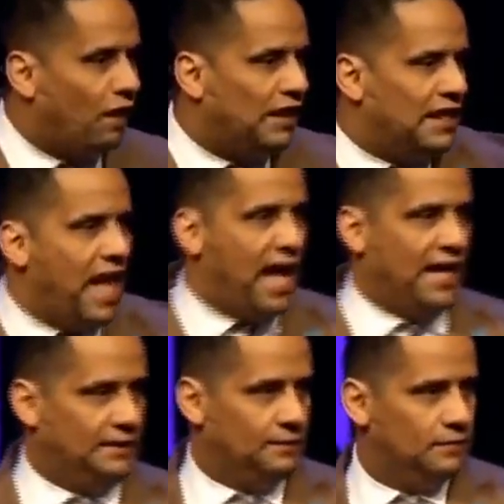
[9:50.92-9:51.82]
in line
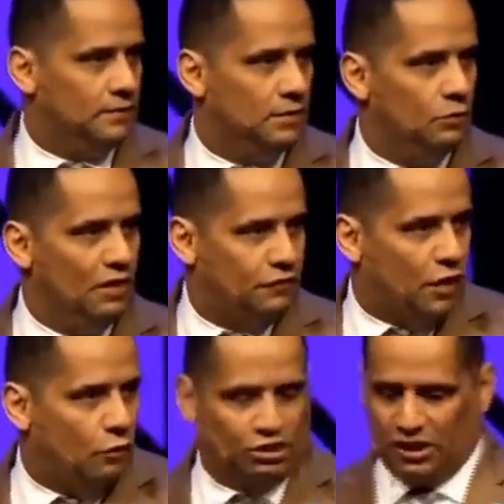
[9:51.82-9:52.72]
with
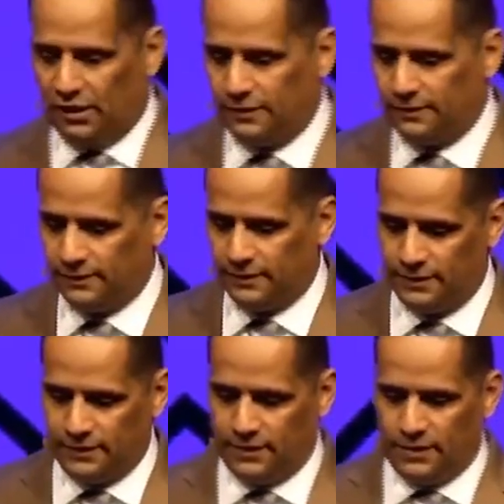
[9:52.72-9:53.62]
culture.
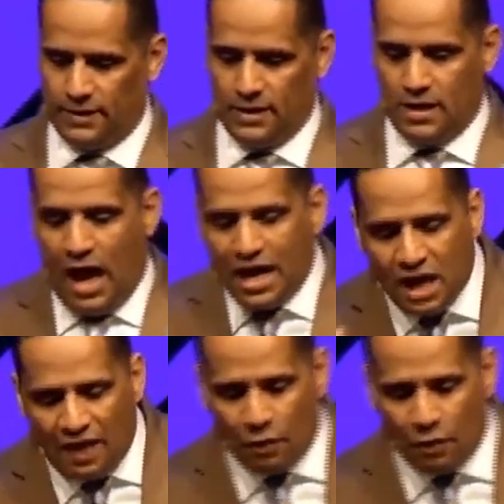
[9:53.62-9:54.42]
Another